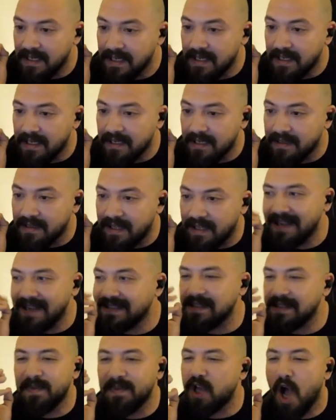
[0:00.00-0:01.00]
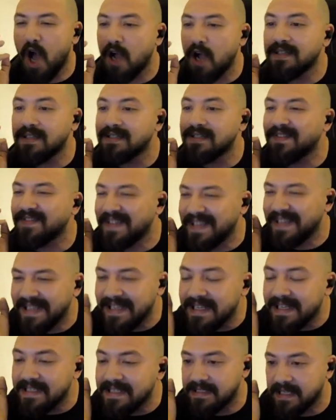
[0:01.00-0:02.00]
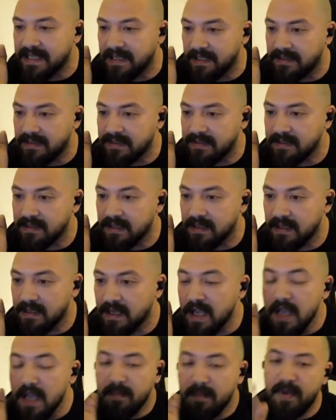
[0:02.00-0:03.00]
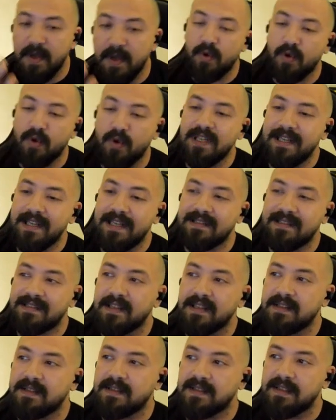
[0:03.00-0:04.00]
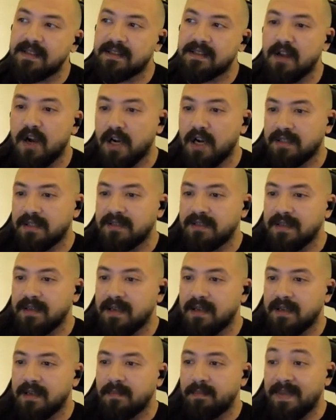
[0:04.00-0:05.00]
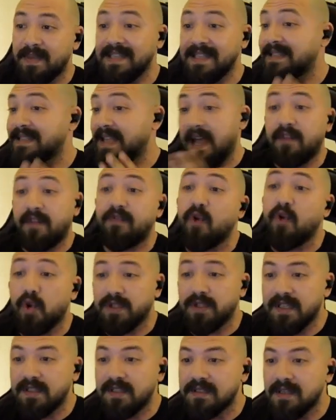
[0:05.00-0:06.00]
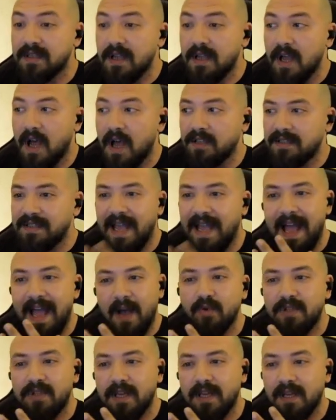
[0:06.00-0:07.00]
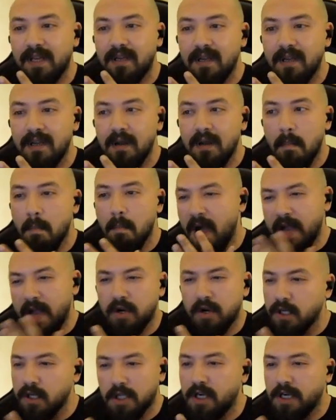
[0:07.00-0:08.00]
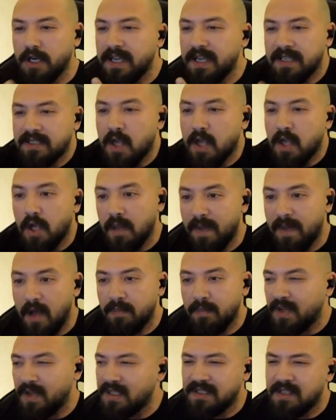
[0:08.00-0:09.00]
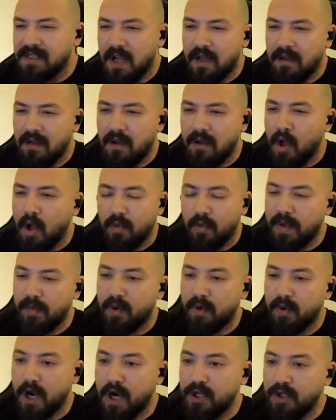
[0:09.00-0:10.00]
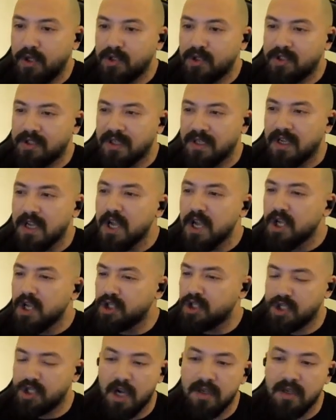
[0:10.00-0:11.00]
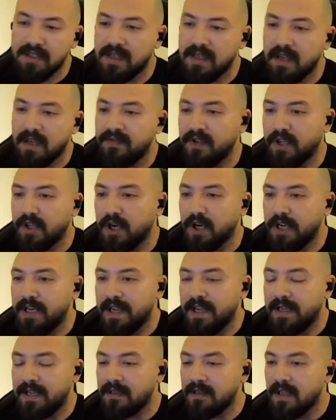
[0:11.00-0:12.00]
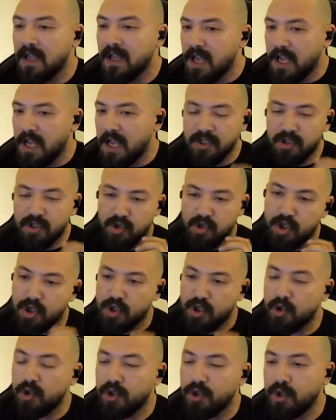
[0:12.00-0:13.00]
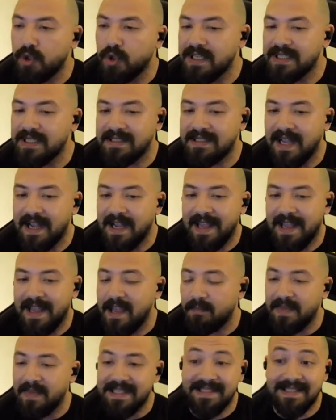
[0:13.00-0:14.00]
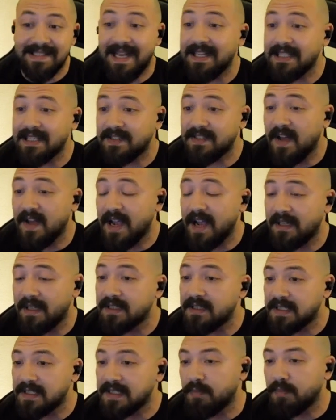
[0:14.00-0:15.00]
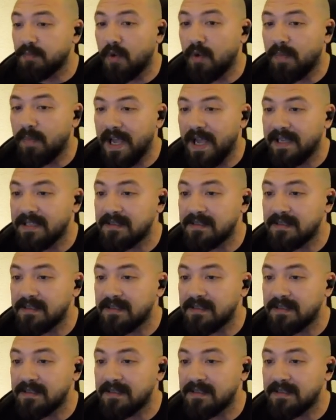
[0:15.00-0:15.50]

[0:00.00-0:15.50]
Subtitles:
There has to be cognitive ease in it. People need to start to be scaffolded onto how the microlearning is all about, because not all people are used to chunks of learning, instructional units that can be satisfied in a small bite.